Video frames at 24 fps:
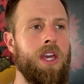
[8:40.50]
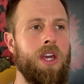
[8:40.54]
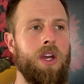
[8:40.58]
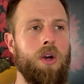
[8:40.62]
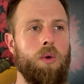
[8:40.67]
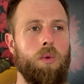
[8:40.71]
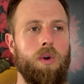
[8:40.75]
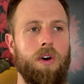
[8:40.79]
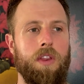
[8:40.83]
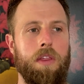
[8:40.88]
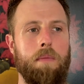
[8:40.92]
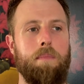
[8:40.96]

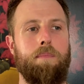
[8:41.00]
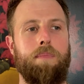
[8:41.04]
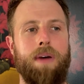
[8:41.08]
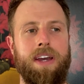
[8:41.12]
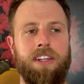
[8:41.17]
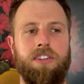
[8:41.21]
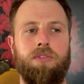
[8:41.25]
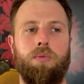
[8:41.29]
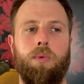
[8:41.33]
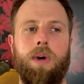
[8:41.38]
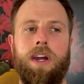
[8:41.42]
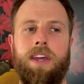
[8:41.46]
Well, the
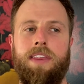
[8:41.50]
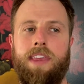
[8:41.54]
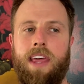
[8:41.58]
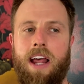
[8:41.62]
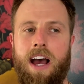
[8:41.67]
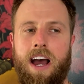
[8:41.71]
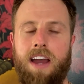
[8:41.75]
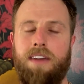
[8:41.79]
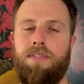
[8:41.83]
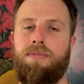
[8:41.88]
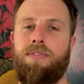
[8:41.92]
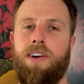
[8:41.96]
best way that
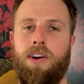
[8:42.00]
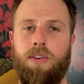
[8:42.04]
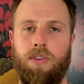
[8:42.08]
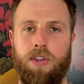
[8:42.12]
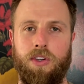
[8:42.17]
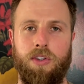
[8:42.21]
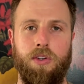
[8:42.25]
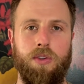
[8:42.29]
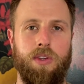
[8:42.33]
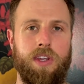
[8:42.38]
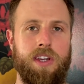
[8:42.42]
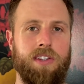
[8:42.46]
I found to
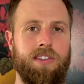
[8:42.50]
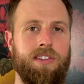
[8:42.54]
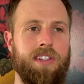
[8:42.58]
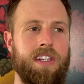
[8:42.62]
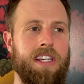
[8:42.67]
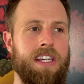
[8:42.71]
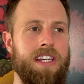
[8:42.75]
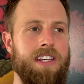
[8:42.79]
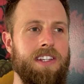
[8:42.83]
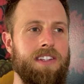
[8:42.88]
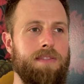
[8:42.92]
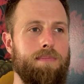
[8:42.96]
do this
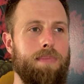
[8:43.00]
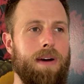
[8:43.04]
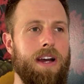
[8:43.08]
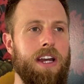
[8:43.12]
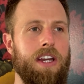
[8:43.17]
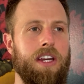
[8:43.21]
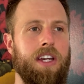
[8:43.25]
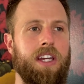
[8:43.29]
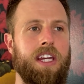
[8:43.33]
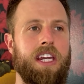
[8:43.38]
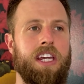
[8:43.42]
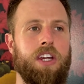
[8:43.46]
is by
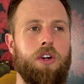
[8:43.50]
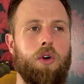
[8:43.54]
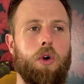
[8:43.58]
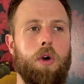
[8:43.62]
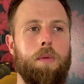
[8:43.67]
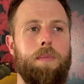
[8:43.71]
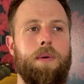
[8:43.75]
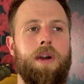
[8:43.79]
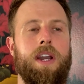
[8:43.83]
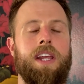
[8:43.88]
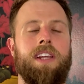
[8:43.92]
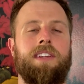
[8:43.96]

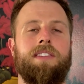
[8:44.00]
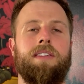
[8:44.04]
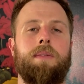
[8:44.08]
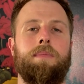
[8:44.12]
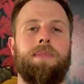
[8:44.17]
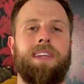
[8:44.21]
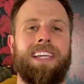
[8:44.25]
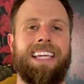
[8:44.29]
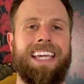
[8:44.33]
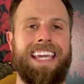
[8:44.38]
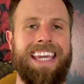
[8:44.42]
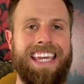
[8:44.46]
incorporating
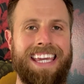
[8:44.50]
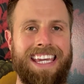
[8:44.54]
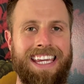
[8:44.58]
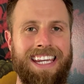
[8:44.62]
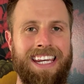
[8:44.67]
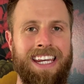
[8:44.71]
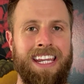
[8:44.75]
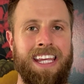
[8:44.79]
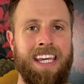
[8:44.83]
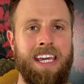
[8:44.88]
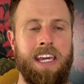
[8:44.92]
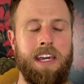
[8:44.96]
something
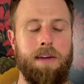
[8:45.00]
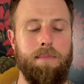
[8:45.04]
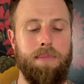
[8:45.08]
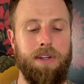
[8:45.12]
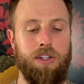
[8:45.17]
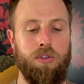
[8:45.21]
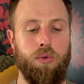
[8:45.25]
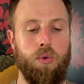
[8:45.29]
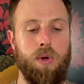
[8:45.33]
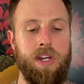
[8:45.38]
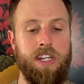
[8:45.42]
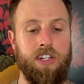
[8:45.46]
in
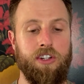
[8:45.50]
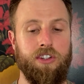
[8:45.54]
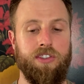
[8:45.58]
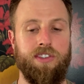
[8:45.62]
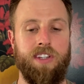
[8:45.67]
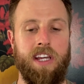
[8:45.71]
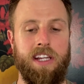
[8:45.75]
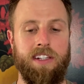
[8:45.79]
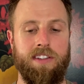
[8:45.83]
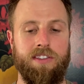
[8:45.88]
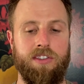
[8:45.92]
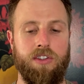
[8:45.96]
between your
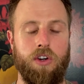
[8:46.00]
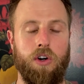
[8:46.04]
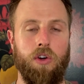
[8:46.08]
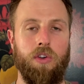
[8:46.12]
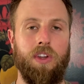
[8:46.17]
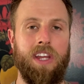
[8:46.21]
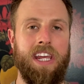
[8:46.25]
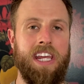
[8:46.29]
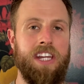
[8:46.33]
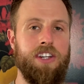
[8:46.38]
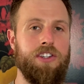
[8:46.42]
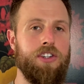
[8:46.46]
sets
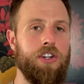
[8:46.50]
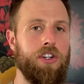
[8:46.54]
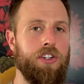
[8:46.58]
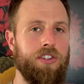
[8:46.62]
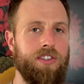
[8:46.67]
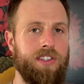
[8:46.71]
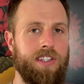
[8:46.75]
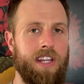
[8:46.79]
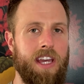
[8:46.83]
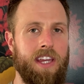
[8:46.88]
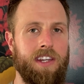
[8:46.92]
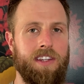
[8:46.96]
called
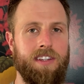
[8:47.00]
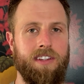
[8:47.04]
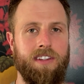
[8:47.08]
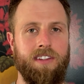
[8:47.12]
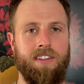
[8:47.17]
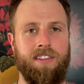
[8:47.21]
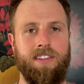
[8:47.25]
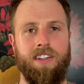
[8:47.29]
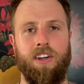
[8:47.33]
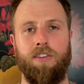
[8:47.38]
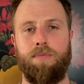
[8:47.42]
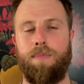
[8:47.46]
interset
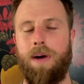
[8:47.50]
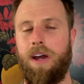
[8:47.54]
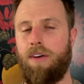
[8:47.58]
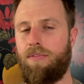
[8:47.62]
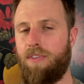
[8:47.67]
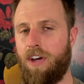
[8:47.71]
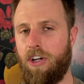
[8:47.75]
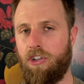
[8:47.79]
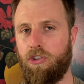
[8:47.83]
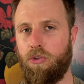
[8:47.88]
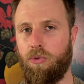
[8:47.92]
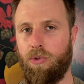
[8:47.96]

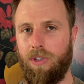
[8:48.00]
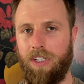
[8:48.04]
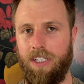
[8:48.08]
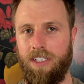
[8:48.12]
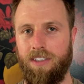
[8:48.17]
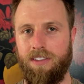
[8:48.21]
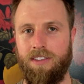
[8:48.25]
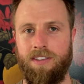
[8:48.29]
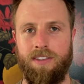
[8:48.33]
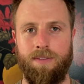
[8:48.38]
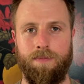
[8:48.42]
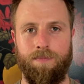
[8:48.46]
self-myofascial
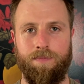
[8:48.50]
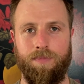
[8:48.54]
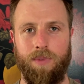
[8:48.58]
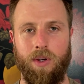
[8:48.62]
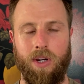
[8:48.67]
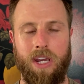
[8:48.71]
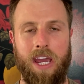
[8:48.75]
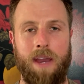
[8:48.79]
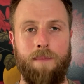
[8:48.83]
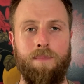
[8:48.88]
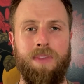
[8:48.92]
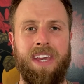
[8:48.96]
release,
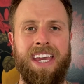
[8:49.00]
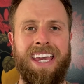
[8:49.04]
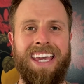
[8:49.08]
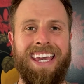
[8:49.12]
okay?